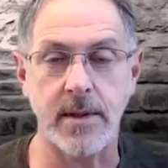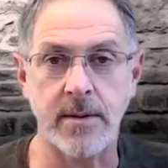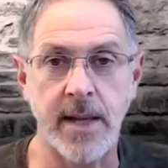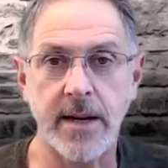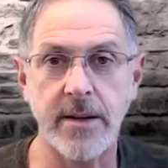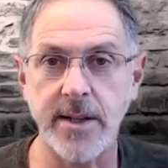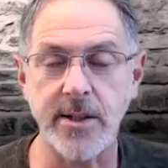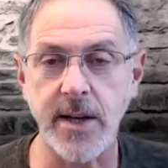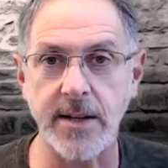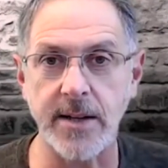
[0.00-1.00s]
Not in
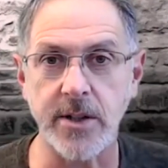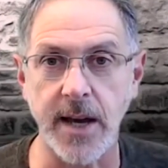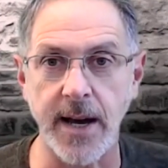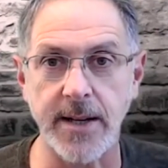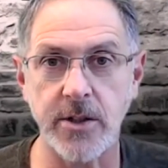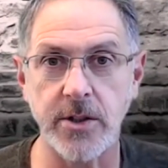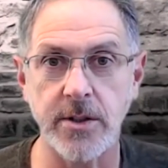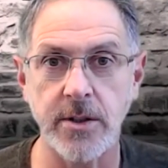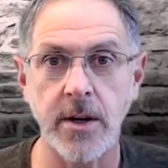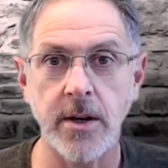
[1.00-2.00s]
this guy's case.
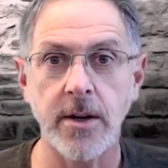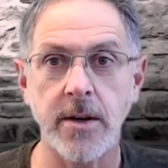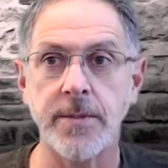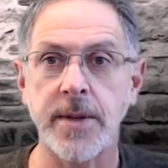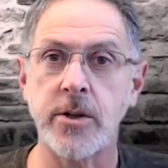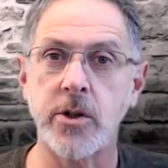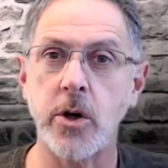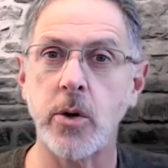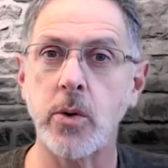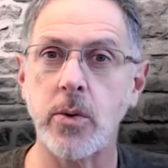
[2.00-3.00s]

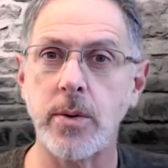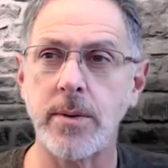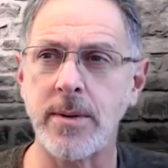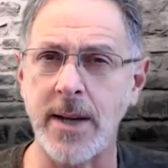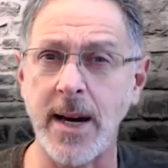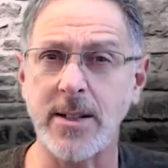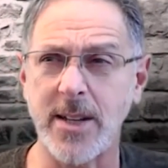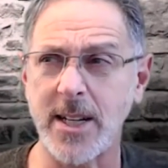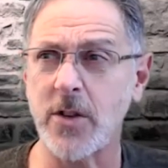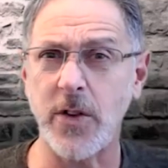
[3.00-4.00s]
So, yeah,
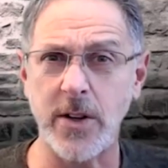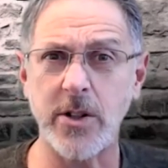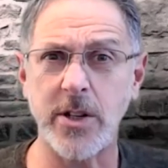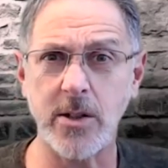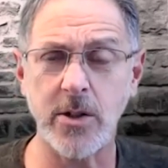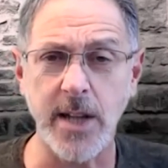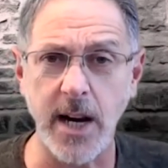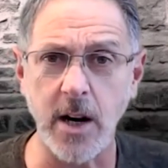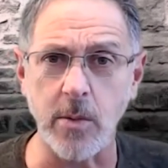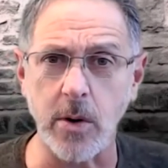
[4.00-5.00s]
sex offender sounds
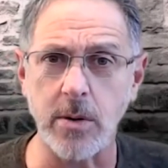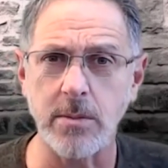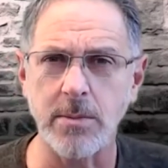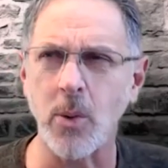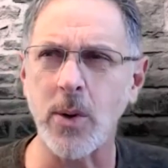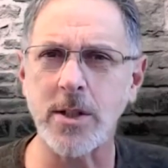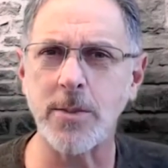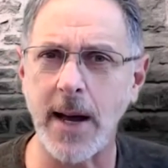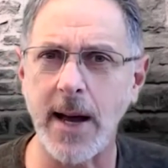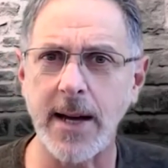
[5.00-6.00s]
terrible, but what's
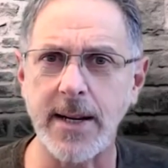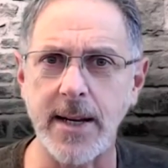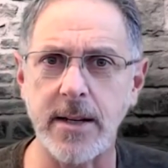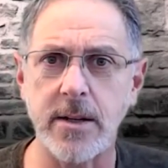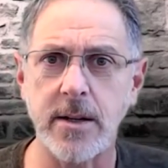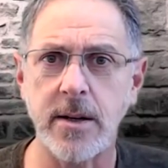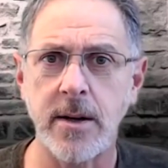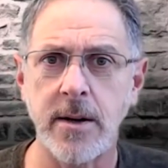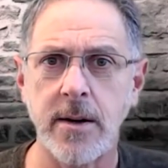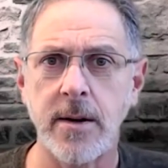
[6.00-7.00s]
behind it?
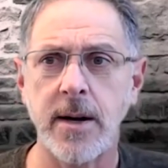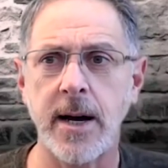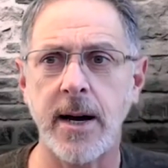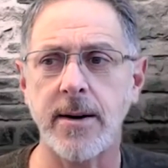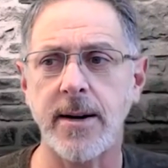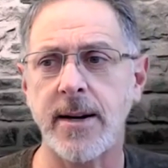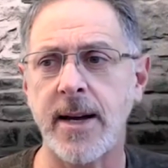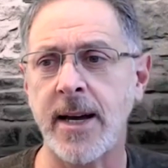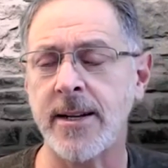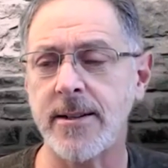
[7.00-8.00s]

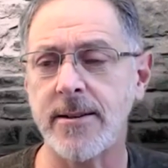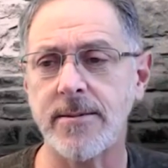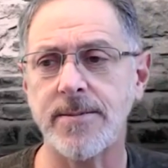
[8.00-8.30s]
And